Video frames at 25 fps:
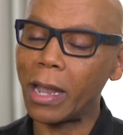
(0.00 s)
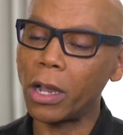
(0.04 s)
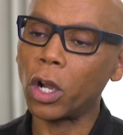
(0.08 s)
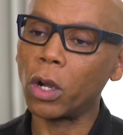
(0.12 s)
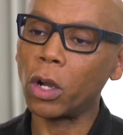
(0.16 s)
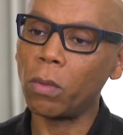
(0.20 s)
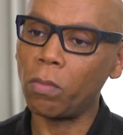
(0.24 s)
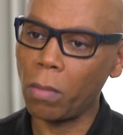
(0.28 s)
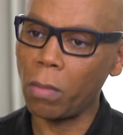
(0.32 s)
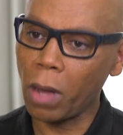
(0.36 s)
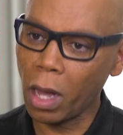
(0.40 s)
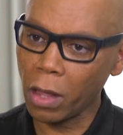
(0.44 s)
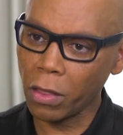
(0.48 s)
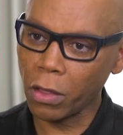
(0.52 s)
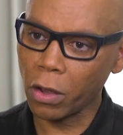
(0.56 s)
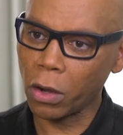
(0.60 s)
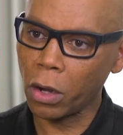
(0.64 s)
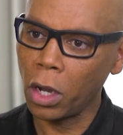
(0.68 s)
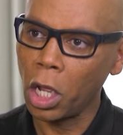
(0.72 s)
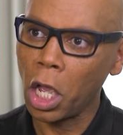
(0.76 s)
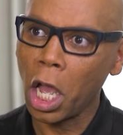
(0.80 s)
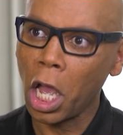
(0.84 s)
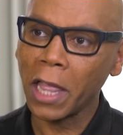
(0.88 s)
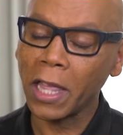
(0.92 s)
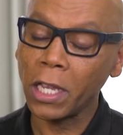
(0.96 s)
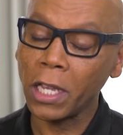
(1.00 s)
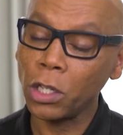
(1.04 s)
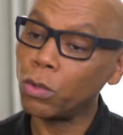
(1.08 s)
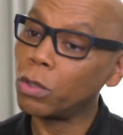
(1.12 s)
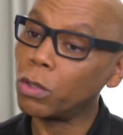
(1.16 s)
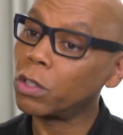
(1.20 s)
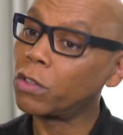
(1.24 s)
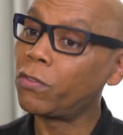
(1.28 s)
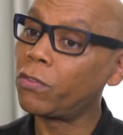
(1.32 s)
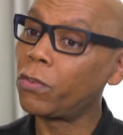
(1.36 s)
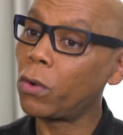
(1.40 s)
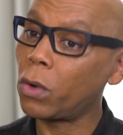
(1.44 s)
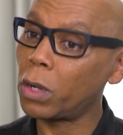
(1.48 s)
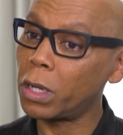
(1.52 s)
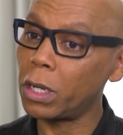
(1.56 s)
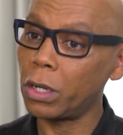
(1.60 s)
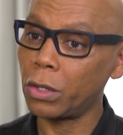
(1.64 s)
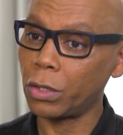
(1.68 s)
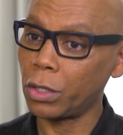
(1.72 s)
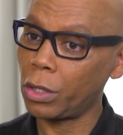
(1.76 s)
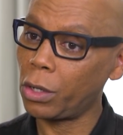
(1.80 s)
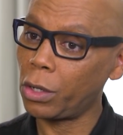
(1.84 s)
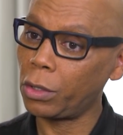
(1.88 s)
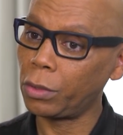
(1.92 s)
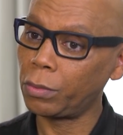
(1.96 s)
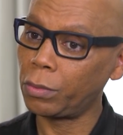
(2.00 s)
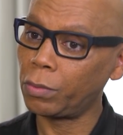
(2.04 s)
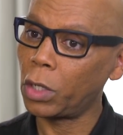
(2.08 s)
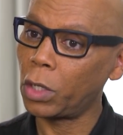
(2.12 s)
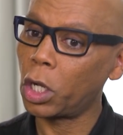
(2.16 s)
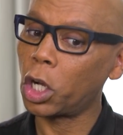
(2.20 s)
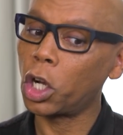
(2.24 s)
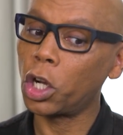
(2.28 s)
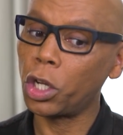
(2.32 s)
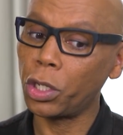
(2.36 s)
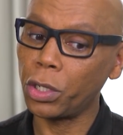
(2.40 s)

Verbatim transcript: by her mother. I think she was four years old.